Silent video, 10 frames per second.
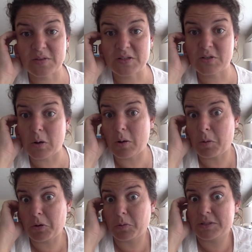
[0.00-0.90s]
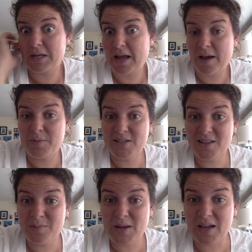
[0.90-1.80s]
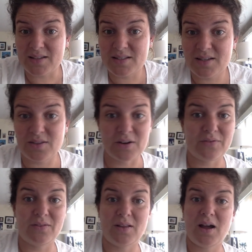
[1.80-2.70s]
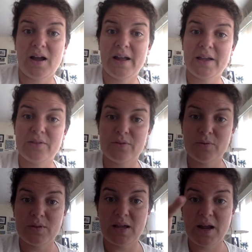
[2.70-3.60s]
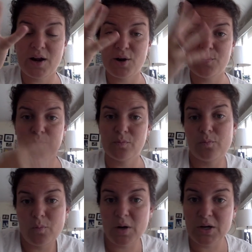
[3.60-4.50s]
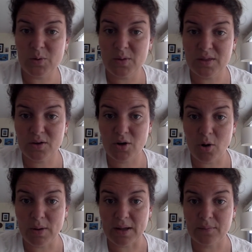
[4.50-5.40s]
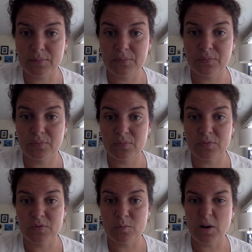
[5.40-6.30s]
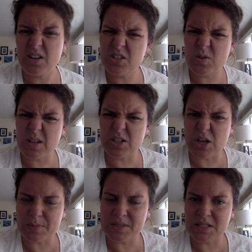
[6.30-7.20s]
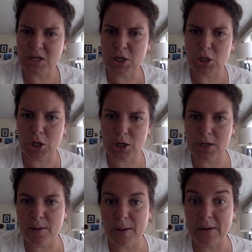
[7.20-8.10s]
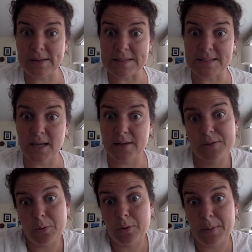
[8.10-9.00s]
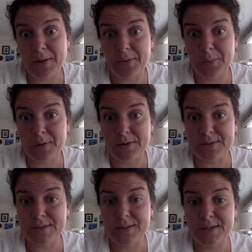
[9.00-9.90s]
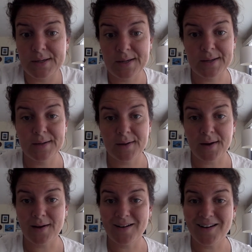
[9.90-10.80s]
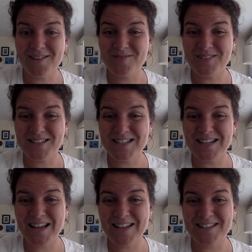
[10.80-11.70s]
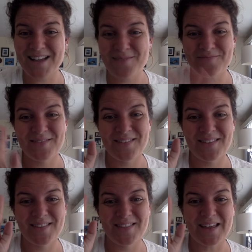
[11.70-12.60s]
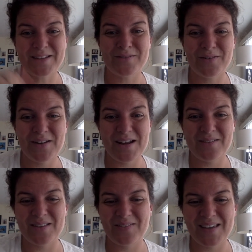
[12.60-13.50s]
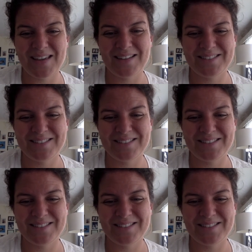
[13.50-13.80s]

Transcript: So I wonder what's going to happen to them next. They're flying through the air. Where do you think they're going? What else do you think James is going to learn about insects or about the world? I don't know. We'll see next time. Thanks for reading with me.